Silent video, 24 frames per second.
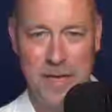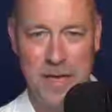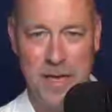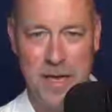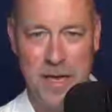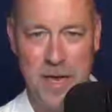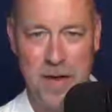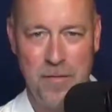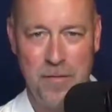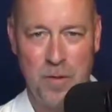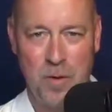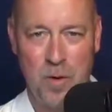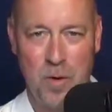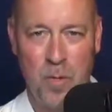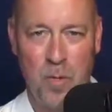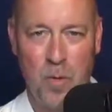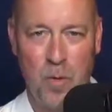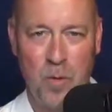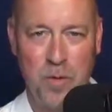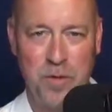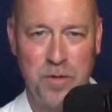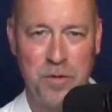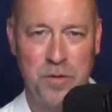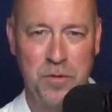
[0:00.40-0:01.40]
If the
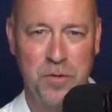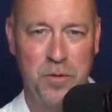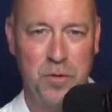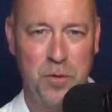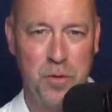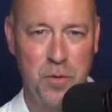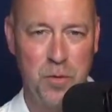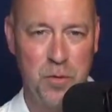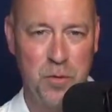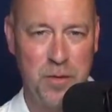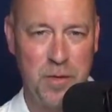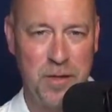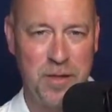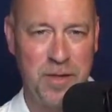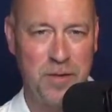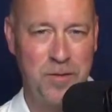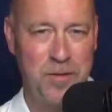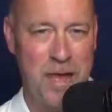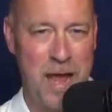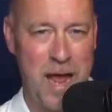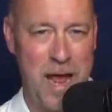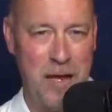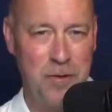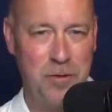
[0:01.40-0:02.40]
reports are true that
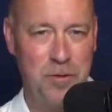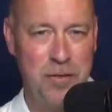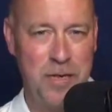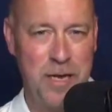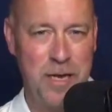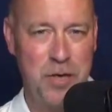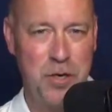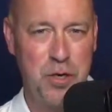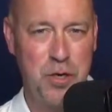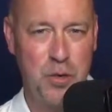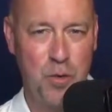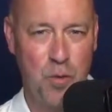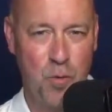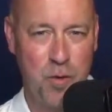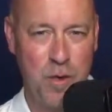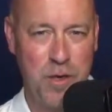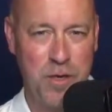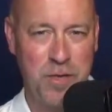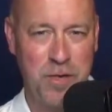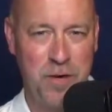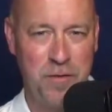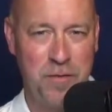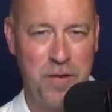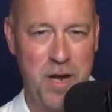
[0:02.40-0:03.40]
there's actually a
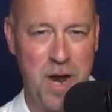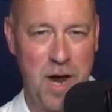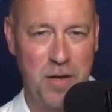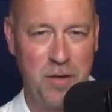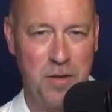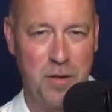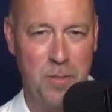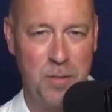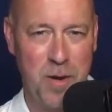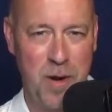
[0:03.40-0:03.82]
shortage of Dr.